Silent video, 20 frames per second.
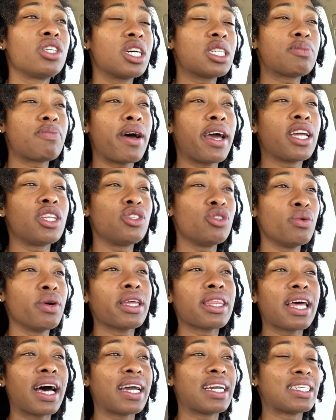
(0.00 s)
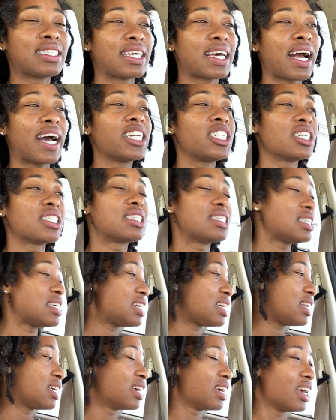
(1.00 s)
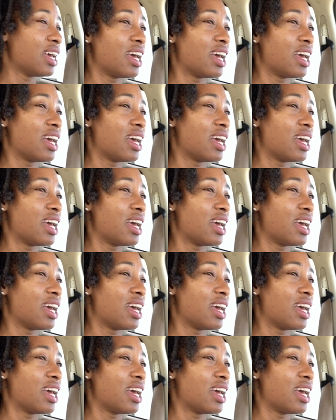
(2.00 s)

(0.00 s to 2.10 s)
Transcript: just by doing that, it's like I just need